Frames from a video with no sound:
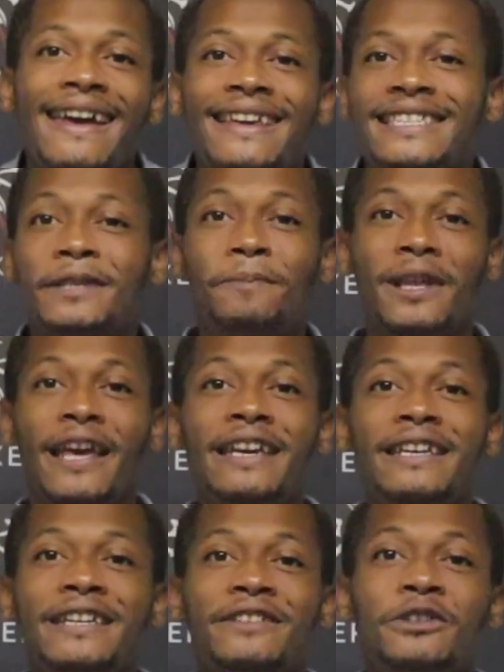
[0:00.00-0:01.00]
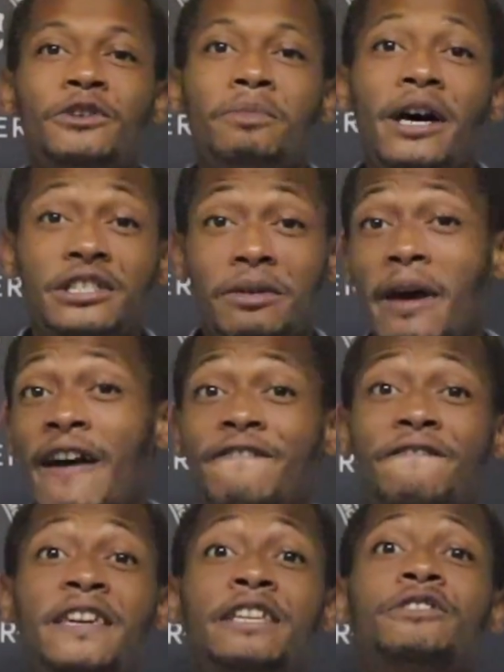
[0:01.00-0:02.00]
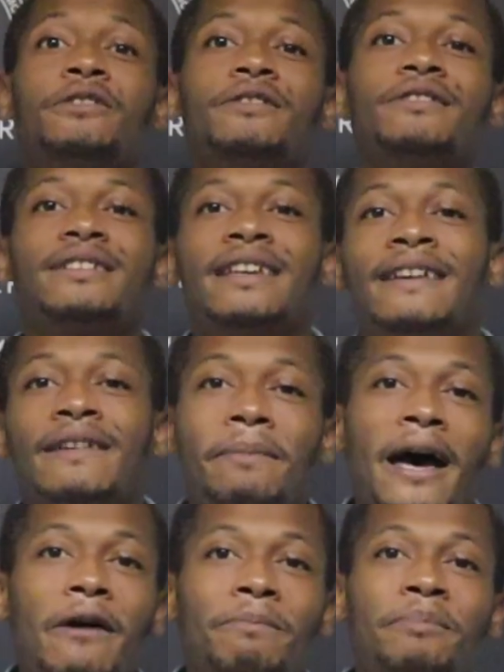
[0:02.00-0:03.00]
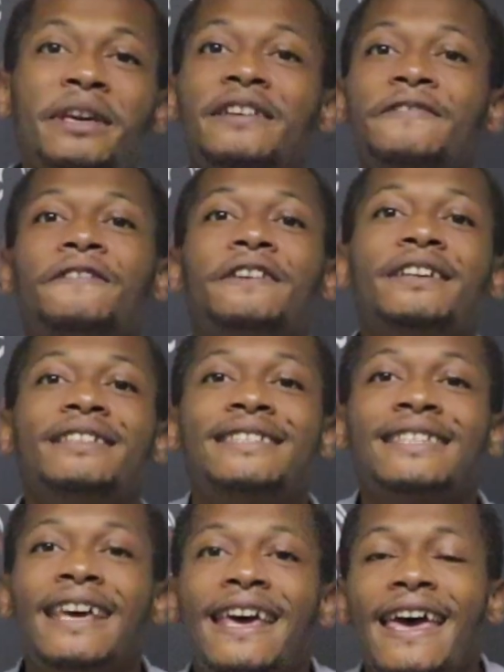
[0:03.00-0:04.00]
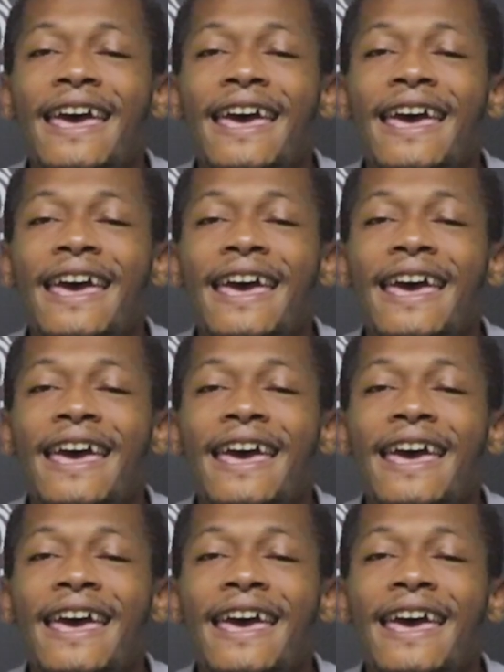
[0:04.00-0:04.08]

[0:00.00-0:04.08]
explaining too much about features and about benefits